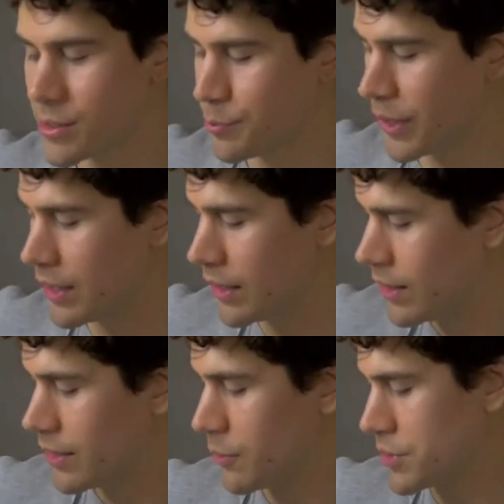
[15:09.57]
but
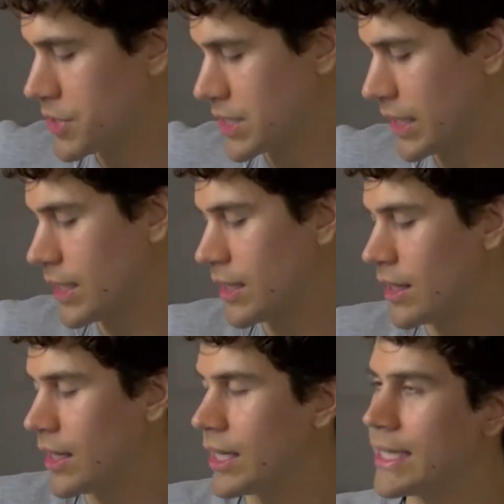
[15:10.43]
they were just like
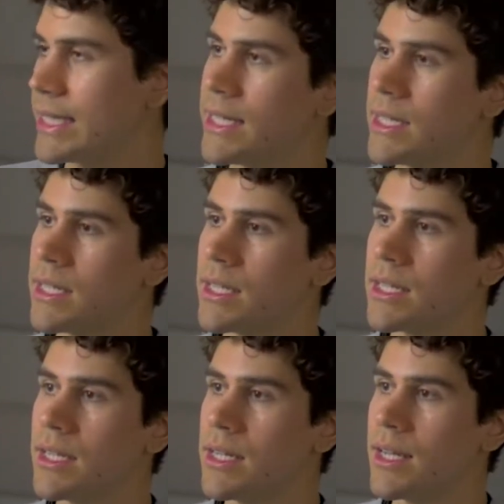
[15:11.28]
he
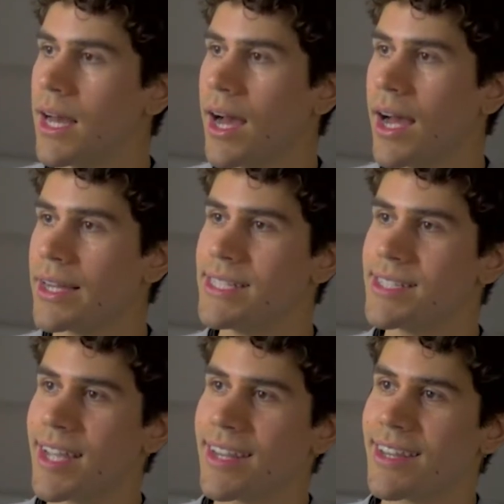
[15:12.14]
uh, he
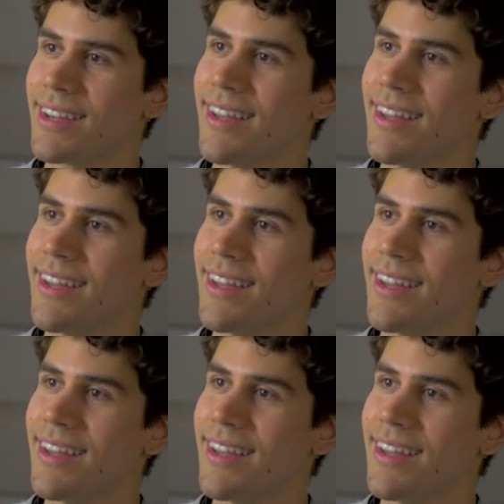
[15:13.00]
said